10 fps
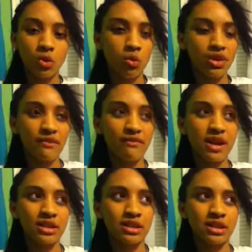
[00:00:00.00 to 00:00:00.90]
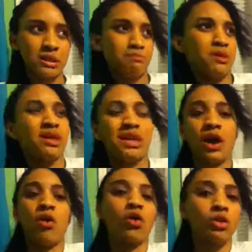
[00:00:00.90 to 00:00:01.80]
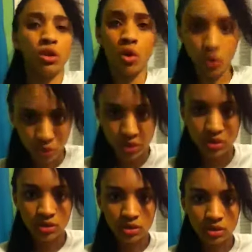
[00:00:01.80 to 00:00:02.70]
will affect them picking out clothes.